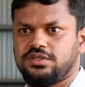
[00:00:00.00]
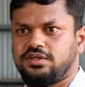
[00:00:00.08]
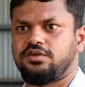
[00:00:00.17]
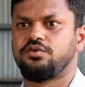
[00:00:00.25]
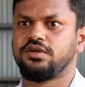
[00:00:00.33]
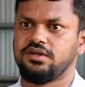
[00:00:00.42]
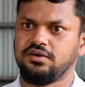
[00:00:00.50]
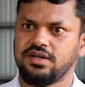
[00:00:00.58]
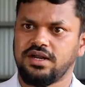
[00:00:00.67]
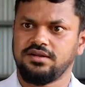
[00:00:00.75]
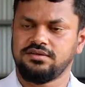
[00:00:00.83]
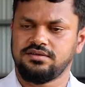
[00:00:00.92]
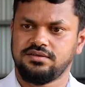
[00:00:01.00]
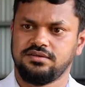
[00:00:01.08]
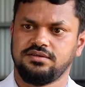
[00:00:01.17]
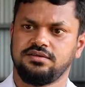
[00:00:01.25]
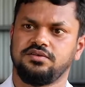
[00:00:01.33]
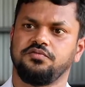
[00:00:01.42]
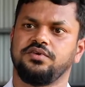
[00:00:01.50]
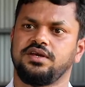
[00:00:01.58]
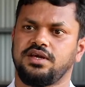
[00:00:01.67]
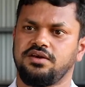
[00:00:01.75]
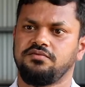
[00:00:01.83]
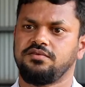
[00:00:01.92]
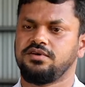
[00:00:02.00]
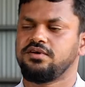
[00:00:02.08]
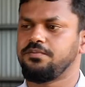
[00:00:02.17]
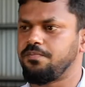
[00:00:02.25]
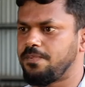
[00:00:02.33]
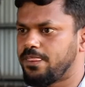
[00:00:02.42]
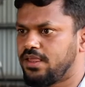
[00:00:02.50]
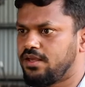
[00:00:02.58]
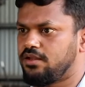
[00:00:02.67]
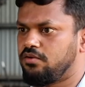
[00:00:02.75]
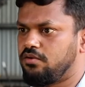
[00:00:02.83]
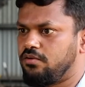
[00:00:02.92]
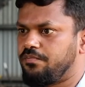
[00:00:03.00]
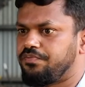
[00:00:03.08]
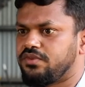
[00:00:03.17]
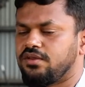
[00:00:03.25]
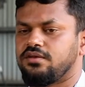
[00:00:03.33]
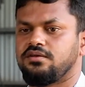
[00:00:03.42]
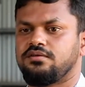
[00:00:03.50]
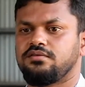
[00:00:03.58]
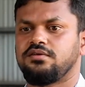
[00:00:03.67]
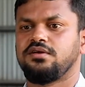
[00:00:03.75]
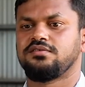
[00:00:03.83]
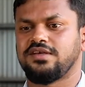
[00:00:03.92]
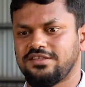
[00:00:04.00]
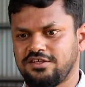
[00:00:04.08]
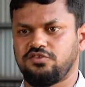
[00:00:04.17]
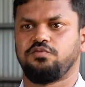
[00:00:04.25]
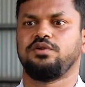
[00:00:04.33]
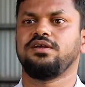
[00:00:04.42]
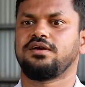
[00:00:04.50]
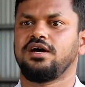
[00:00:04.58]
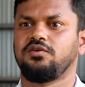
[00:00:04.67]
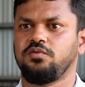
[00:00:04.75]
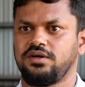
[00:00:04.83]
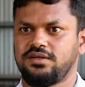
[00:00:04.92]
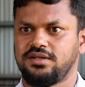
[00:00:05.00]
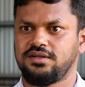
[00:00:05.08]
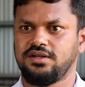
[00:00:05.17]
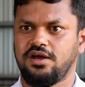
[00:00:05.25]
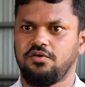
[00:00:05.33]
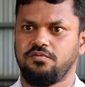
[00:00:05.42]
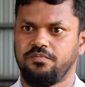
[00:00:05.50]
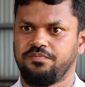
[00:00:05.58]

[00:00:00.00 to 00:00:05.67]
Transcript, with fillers: UNIDO grant, we have uh, you know, uh, successfully converted now